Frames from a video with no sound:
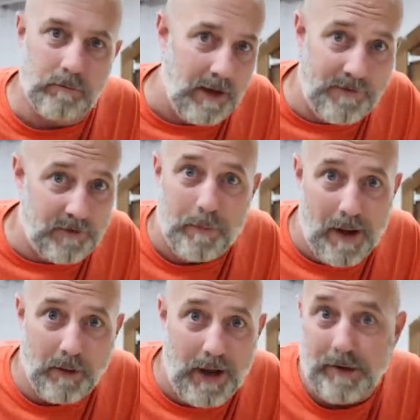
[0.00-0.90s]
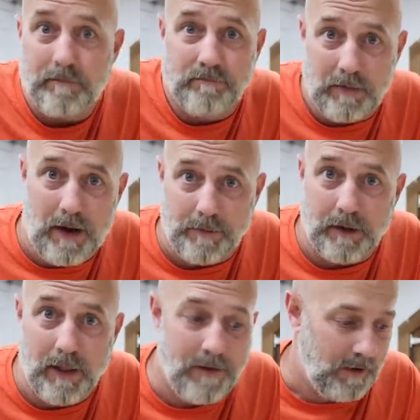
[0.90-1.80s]
If it's a bobblehead, I'm
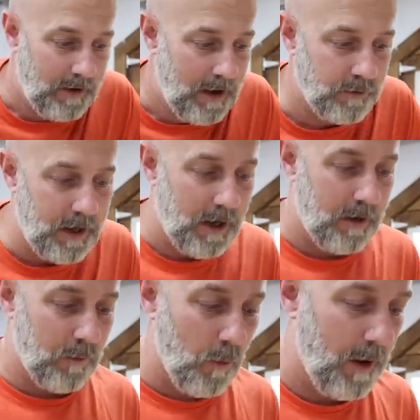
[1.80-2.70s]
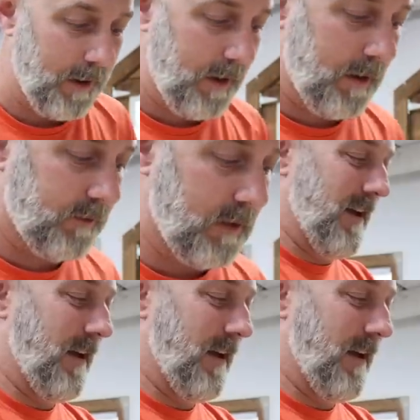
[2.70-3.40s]
gonna love it. I don't care what it is.